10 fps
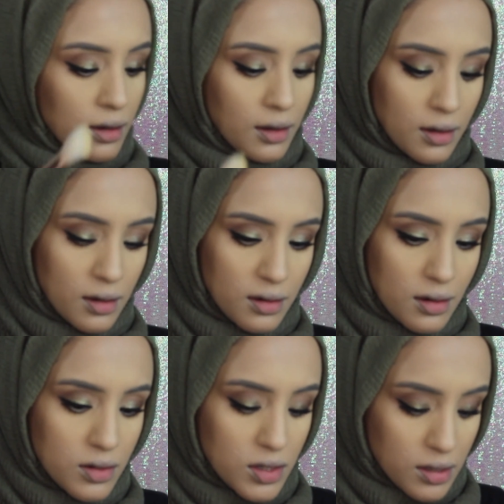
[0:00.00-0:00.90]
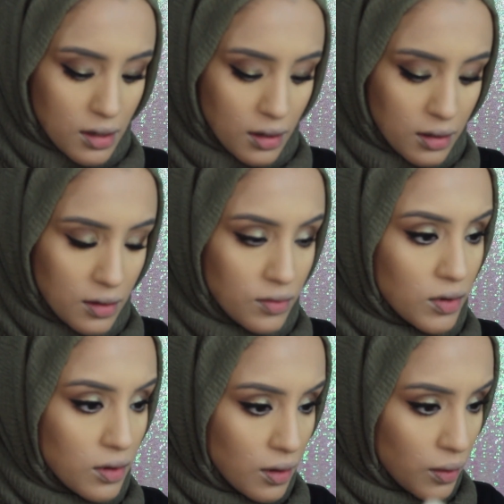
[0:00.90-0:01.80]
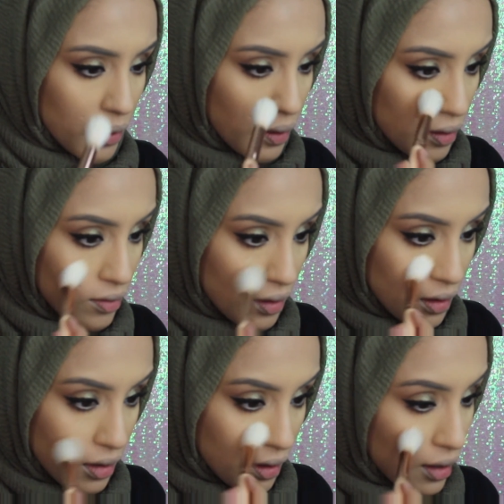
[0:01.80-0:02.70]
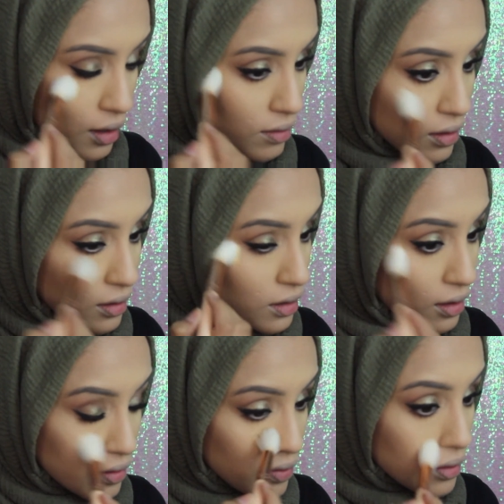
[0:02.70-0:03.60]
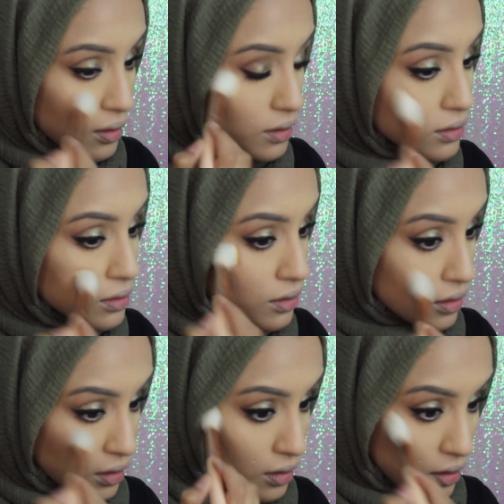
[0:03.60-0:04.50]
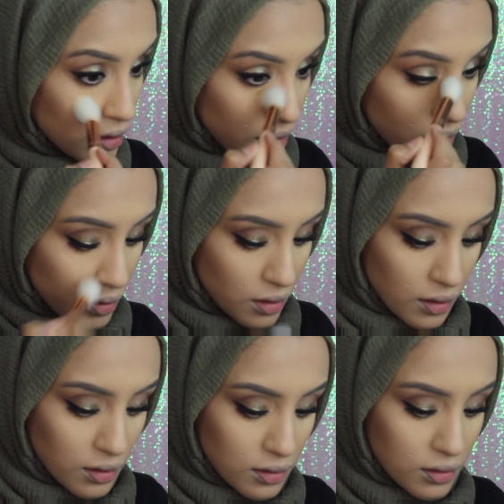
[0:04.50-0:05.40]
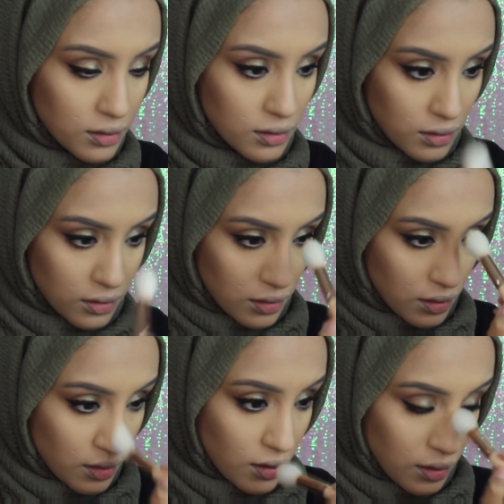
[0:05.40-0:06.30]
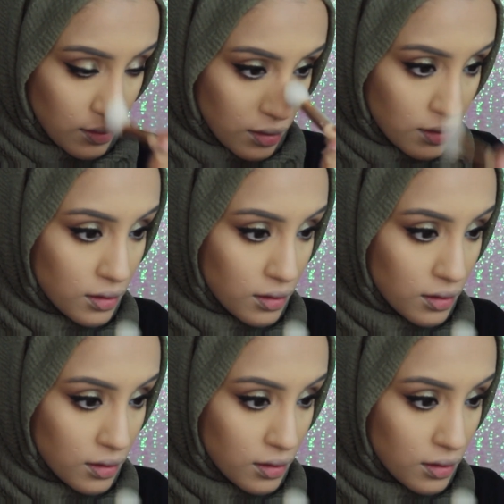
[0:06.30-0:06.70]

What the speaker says: and just kind of go over the areas that I feel I want to kind of